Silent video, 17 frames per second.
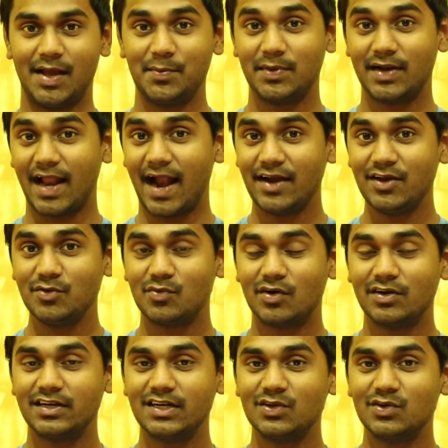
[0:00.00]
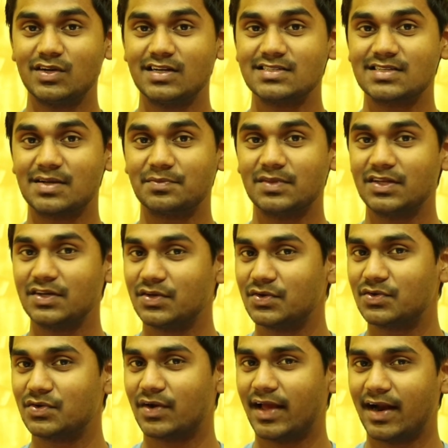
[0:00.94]
I'm glad you wanted to learn something
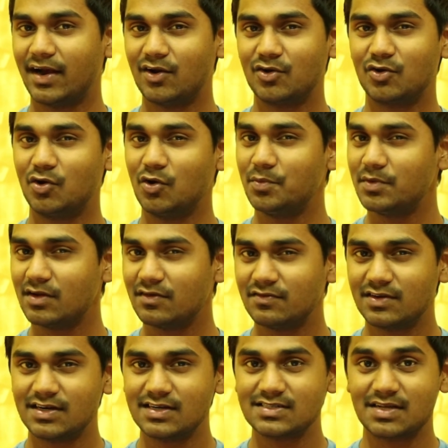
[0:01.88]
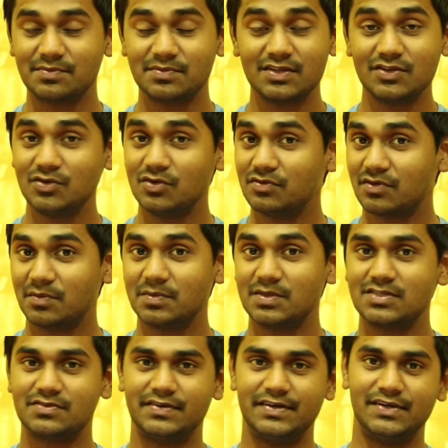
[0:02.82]
new today and I hope you have learned something new from
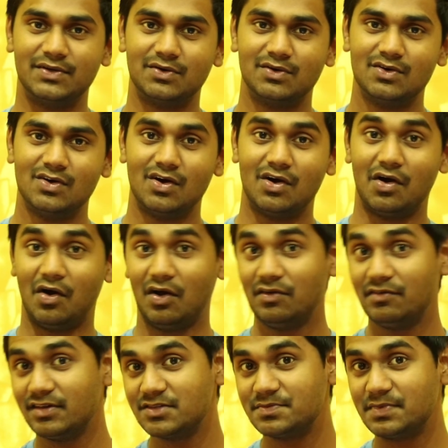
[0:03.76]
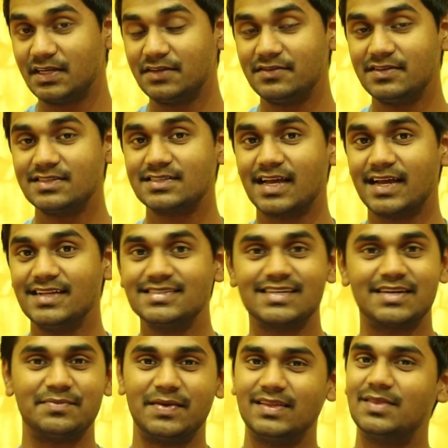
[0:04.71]
this video. Always believe in
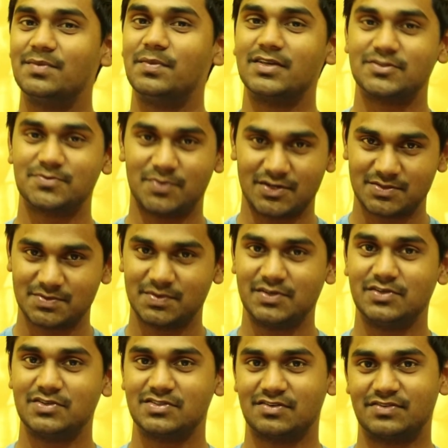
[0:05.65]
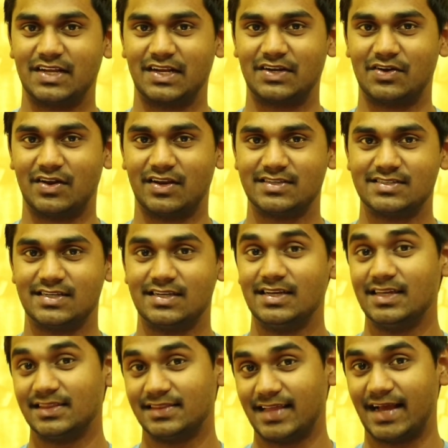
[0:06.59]
science and make the best possible use of technology.
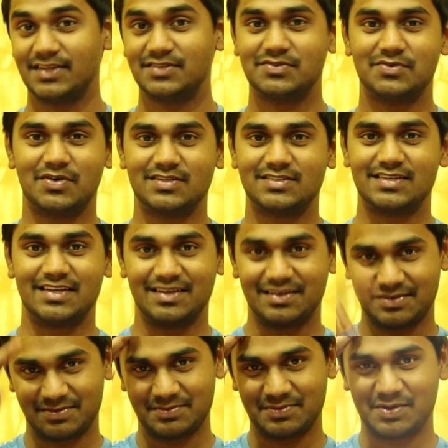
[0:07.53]
Thanks for watching.